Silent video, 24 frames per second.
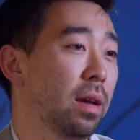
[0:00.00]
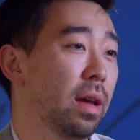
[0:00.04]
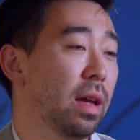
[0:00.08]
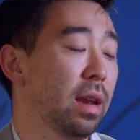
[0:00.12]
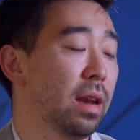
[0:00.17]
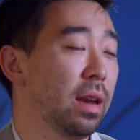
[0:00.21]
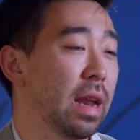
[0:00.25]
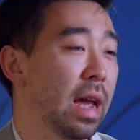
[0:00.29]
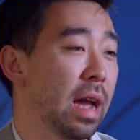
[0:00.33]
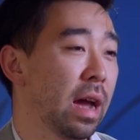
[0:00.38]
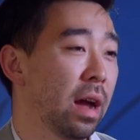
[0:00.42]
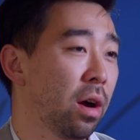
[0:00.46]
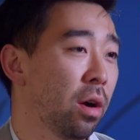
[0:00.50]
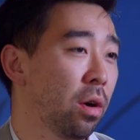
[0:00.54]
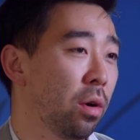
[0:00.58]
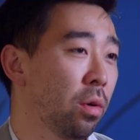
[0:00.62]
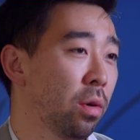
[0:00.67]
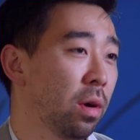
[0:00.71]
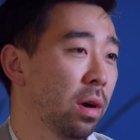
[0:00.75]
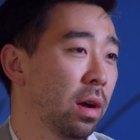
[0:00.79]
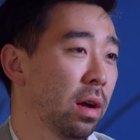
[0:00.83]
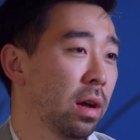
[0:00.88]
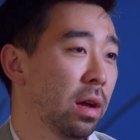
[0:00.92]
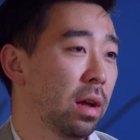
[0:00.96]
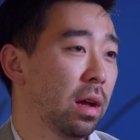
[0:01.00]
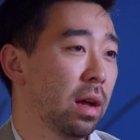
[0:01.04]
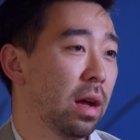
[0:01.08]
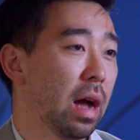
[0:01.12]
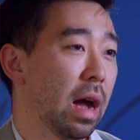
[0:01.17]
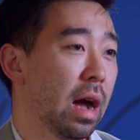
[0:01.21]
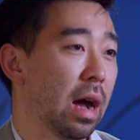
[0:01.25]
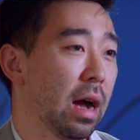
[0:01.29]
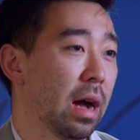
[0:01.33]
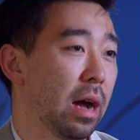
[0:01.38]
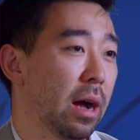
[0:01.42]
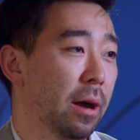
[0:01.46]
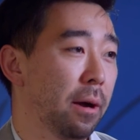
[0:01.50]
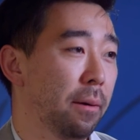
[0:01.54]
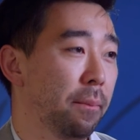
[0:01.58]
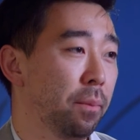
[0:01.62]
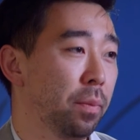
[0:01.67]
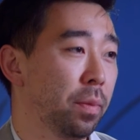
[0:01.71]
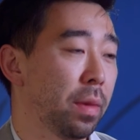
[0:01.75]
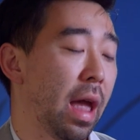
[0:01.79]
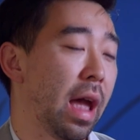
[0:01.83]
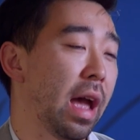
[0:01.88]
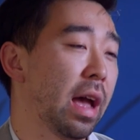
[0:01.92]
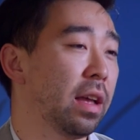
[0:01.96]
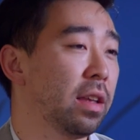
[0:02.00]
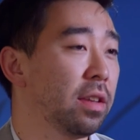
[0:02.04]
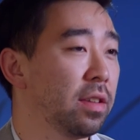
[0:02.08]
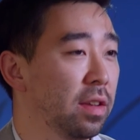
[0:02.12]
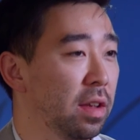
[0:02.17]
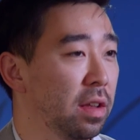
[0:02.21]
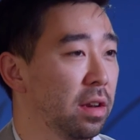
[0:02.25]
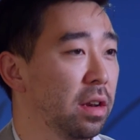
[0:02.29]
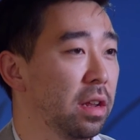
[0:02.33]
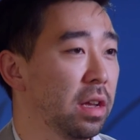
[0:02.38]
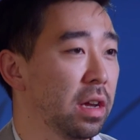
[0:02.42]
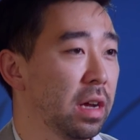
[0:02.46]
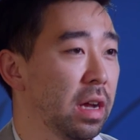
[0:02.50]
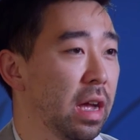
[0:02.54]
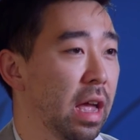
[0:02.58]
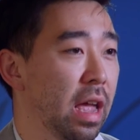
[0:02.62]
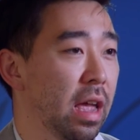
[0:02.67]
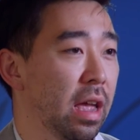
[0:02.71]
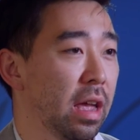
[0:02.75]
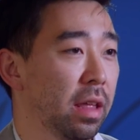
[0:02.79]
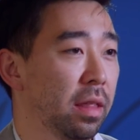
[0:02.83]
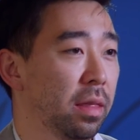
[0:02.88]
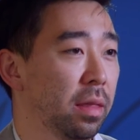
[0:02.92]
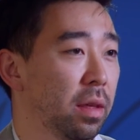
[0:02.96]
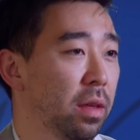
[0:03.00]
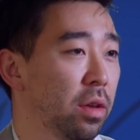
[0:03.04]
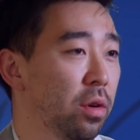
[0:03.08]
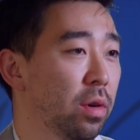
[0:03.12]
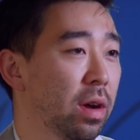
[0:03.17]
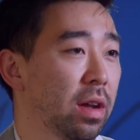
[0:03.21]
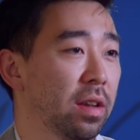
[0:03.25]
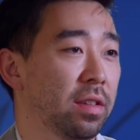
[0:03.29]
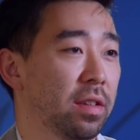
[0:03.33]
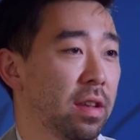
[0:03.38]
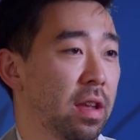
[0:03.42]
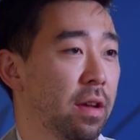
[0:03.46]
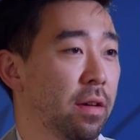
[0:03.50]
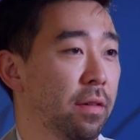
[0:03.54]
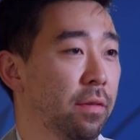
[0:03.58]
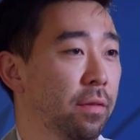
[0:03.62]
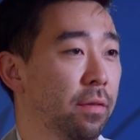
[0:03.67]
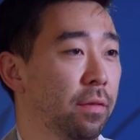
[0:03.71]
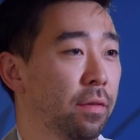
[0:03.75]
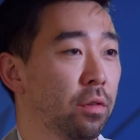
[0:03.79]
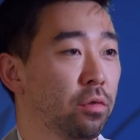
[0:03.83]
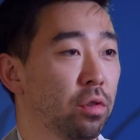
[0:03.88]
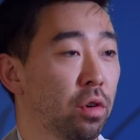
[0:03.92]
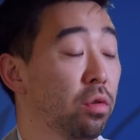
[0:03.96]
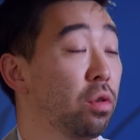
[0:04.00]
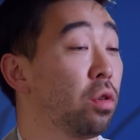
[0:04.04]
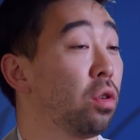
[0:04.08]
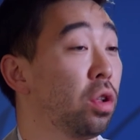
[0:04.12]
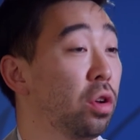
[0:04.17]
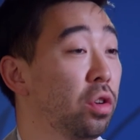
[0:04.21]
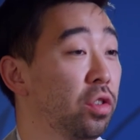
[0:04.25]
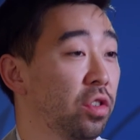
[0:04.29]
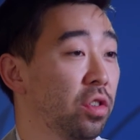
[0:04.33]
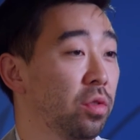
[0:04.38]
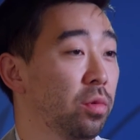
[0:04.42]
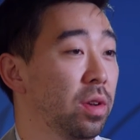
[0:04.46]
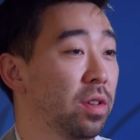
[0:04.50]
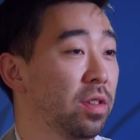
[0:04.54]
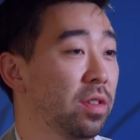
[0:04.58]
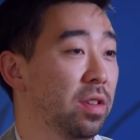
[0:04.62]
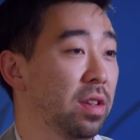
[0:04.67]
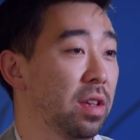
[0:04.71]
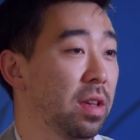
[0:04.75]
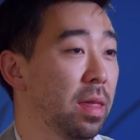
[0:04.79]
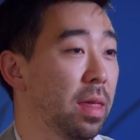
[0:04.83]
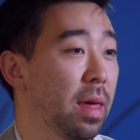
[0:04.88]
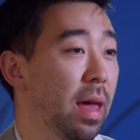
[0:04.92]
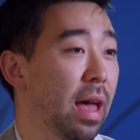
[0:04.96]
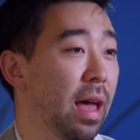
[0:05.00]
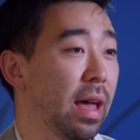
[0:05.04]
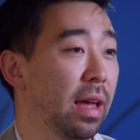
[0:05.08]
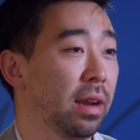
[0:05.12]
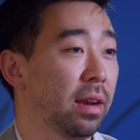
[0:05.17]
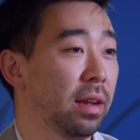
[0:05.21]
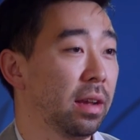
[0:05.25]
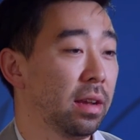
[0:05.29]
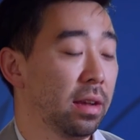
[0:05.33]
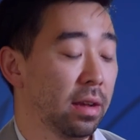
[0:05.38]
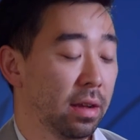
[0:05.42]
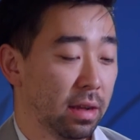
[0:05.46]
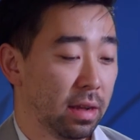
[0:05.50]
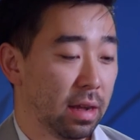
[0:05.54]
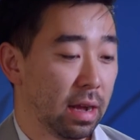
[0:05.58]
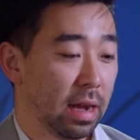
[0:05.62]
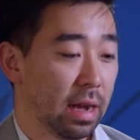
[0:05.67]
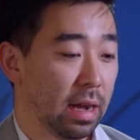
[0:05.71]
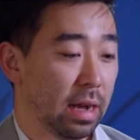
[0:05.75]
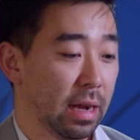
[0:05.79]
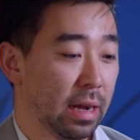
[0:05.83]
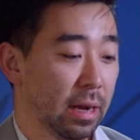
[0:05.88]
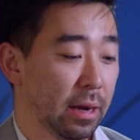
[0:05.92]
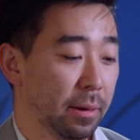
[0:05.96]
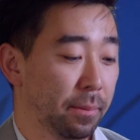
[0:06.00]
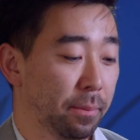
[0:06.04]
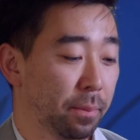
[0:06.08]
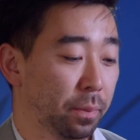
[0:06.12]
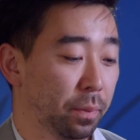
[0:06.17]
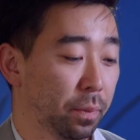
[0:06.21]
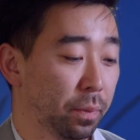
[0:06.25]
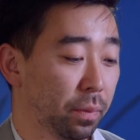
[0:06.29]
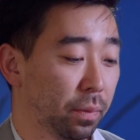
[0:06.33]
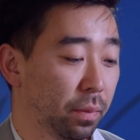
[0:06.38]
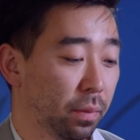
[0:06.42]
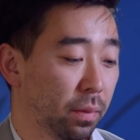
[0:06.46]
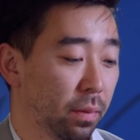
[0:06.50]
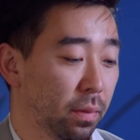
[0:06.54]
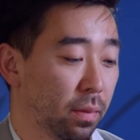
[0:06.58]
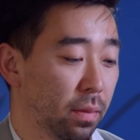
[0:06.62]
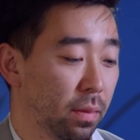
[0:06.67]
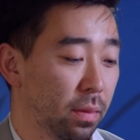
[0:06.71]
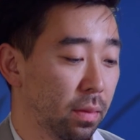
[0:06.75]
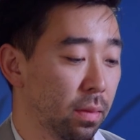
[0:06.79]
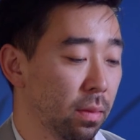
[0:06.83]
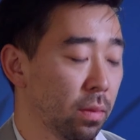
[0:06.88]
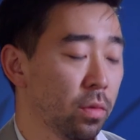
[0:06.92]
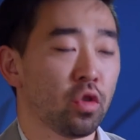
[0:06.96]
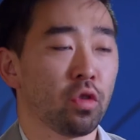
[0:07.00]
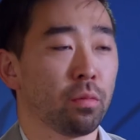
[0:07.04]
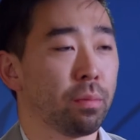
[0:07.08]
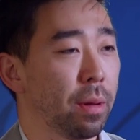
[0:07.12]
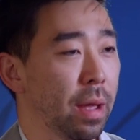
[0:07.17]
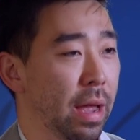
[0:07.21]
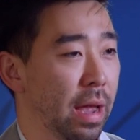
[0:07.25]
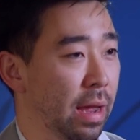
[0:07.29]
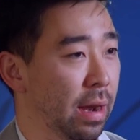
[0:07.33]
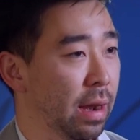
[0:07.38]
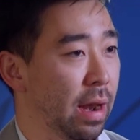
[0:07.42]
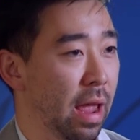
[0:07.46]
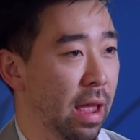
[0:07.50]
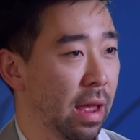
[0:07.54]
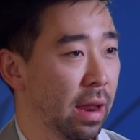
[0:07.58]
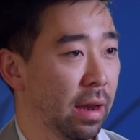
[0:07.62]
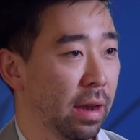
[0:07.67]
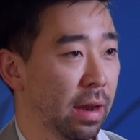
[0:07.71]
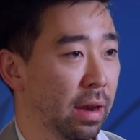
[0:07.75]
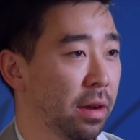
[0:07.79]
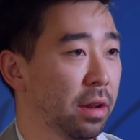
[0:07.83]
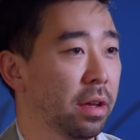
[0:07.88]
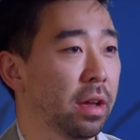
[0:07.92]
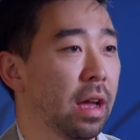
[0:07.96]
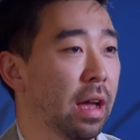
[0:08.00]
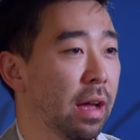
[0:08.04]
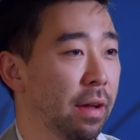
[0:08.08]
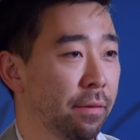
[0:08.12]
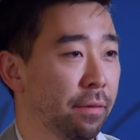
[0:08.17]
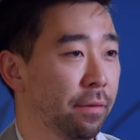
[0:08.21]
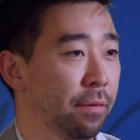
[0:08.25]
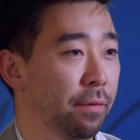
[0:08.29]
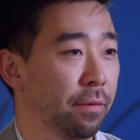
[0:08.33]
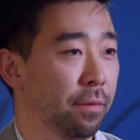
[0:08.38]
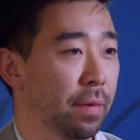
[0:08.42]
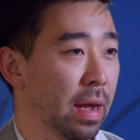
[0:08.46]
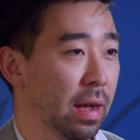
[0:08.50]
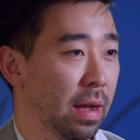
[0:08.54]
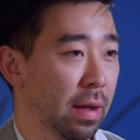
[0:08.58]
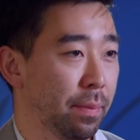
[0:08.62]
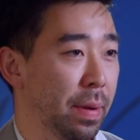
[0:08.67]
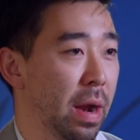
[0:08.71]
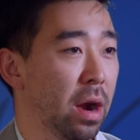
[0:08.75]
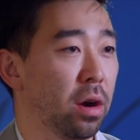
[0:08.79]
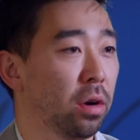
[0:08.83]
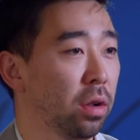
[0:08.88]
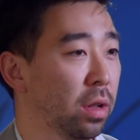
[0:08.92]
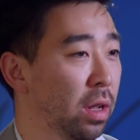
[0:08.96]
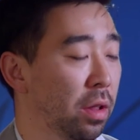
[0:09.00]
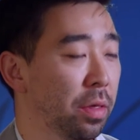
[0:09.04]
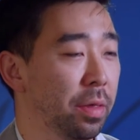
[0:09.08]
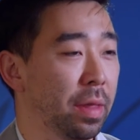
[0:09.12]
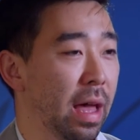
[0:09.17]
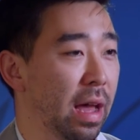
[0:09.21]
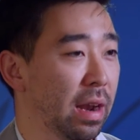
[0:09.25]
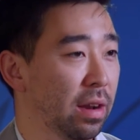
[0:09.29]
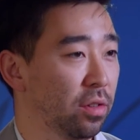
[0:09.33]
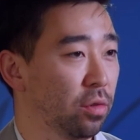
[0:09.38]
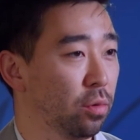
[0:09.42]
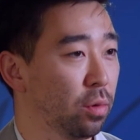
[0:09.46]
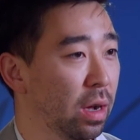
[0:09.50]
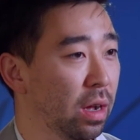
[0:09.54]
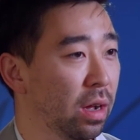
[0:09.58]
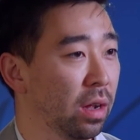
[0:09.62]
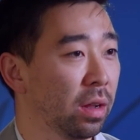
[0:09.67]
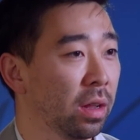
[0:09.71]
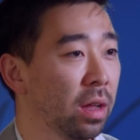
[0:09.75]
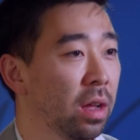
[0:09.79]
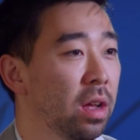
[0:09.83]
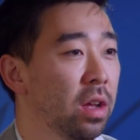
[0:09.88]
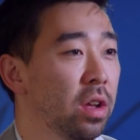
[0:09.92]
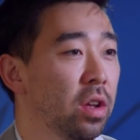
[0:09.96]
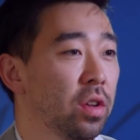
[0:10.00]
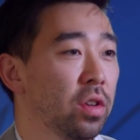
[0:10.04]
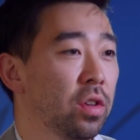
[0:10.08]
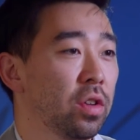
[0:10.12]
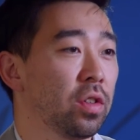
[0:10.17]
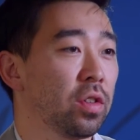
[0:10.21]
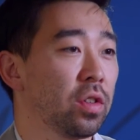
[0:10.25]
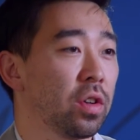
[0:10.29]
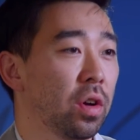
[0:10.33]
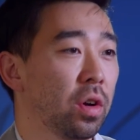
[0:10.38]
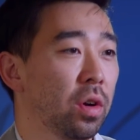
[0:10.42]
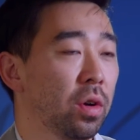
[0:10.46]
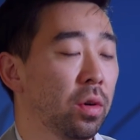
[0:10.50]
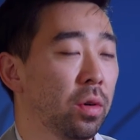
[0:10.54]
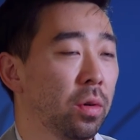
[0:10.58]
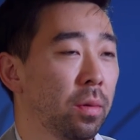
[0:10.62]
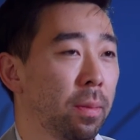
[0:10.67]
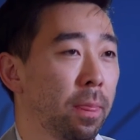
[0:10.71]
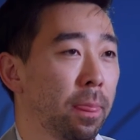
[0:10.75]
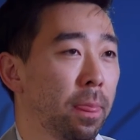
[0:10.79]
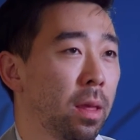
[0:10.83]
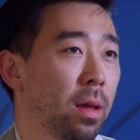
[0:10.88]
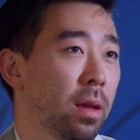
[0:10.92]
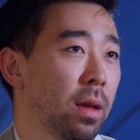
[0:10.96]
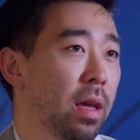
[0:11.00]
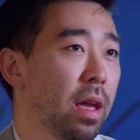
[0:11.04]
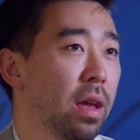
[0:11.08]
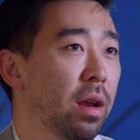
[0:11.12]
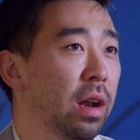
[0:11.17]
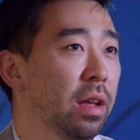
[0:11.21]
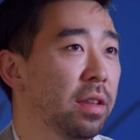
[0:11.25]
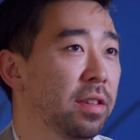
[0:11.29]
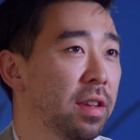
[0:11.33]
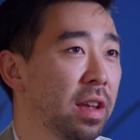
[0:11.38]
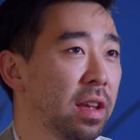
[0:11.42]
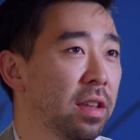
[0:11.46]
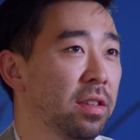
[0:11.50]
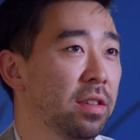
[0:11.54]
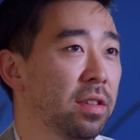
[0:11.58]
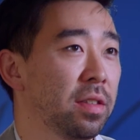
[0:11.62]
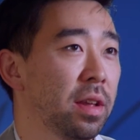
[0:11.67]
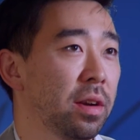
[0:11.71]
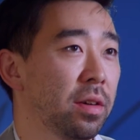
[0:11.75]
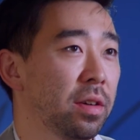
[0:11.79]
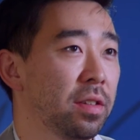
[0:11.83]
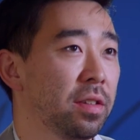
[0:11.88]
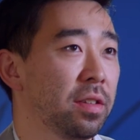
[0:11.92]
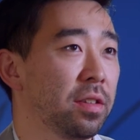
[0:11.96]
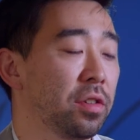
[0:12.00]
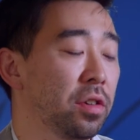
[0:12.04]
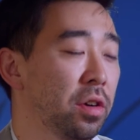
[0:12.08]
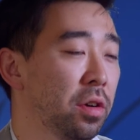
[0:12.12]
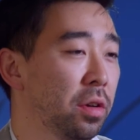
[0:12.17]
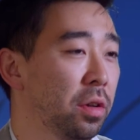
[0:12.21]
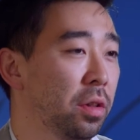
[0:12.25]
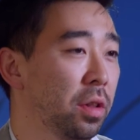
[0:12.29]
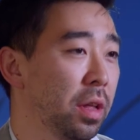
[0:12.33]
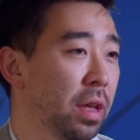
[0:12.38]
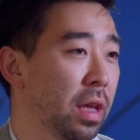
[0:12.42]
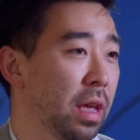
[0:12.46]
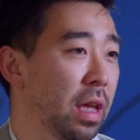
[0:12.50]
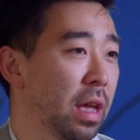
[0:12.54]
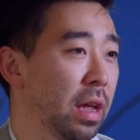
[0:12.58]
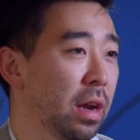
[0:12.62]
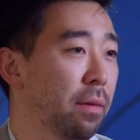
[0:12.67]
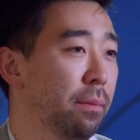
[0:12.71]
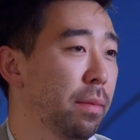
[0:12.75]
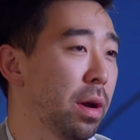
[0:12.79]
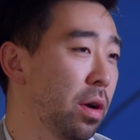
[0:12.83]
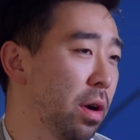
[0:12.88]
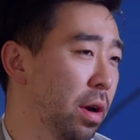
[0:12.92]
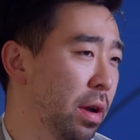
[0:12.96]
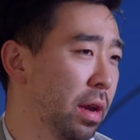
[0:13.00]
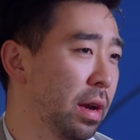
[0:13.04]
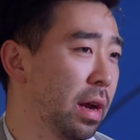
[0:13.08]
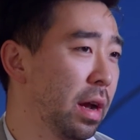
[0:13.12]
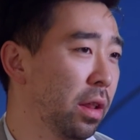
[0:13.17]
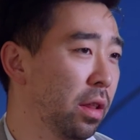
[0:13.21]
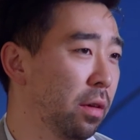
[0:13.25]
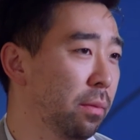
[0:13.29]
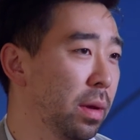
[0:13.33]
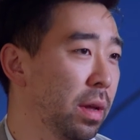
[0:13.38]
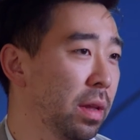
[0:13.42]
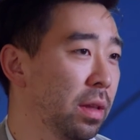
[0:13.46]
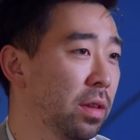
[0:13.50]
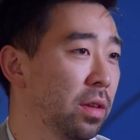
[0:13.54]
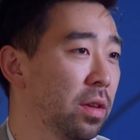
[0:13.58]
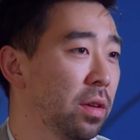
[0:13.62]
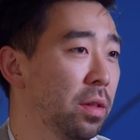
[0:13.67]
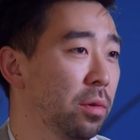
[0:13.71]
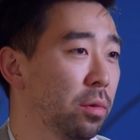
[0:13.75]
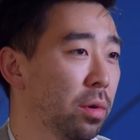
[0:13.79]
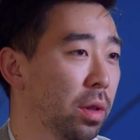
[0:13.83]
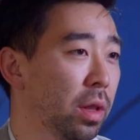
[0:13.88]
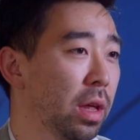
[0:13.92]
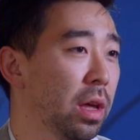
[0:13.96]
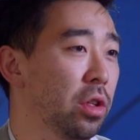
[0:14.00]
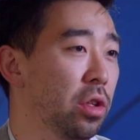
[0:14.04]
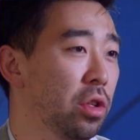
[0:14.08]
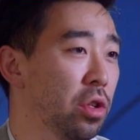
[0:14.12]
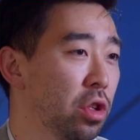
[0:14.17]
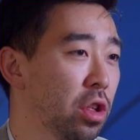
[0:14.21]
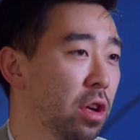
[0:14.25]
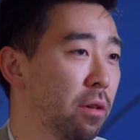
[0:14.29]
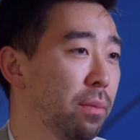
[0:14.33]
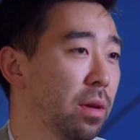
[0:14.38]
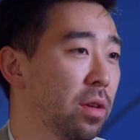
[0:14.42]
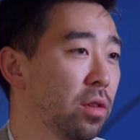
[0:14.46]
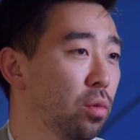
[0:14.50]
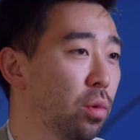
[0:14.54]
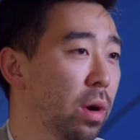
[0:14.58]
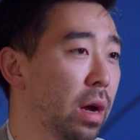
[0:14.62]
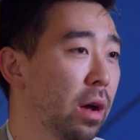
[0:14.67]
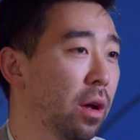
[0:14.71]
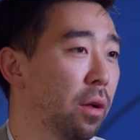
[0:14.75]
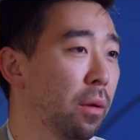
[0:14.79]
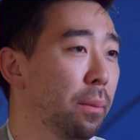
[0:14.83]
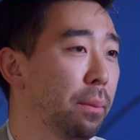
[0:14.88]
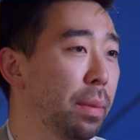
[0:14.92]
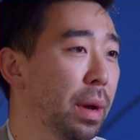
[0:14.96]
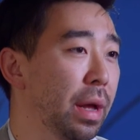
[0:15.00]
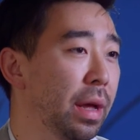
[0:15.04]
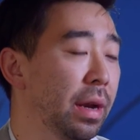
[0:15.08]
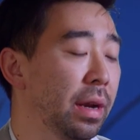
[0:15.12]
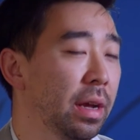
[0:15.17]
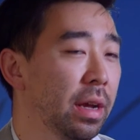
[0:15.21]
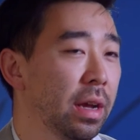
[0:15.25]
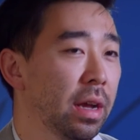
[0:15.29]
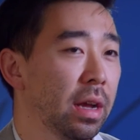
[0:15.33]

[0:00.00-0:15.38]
And now, uh, as India and the U S have grown closer, we see that uh, Japan and India have uh, paralleled that as well. So, in a sense, there is certainly an American element to the relationship as well, but